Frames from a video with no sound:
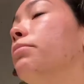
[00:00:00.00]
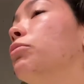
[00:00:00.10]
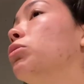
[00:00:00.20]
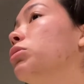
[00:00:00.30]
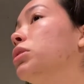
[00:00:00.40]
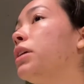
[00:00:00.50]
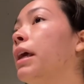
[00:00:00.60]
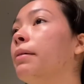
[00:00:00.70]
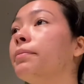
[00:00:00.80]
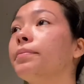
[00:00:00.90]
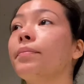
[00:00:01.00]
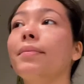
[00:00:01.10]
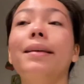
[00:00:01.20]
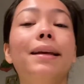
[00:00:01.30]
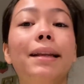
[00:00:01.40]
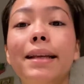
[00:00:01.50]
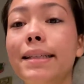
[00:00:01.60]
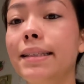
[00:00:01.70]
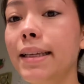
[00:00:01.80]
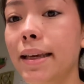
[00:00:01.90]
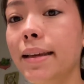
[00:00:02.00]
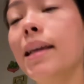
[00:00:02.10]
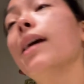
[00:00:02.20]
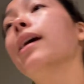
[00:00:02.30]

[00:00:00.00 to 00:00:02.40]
We'll see. Let's get